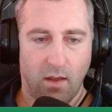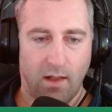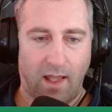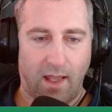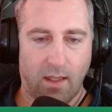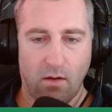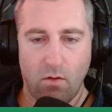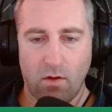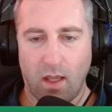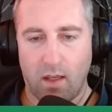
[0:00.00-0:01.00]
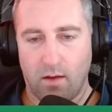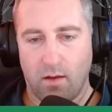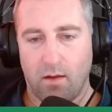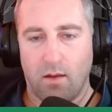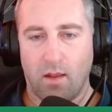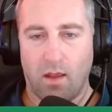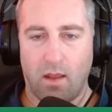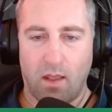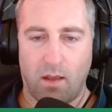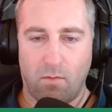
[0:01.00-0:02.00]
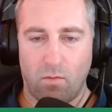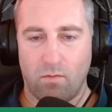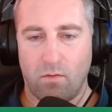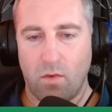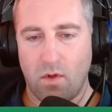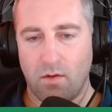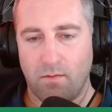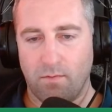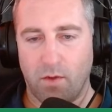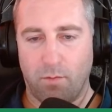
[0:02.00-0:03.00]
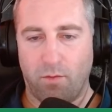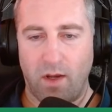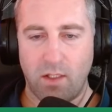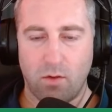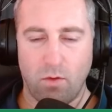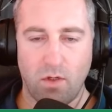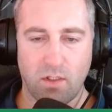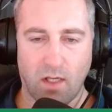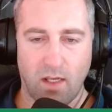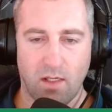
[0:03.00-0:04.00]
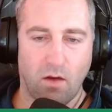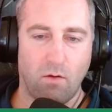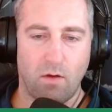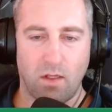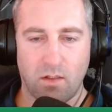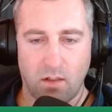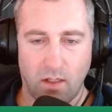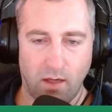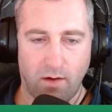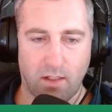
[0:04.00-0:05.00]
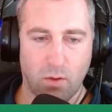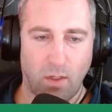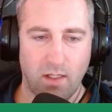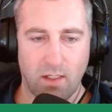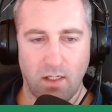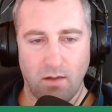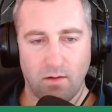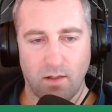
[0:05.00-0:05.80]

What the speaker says: Like, okay, um, well, the price to earnings ratio is here at 20.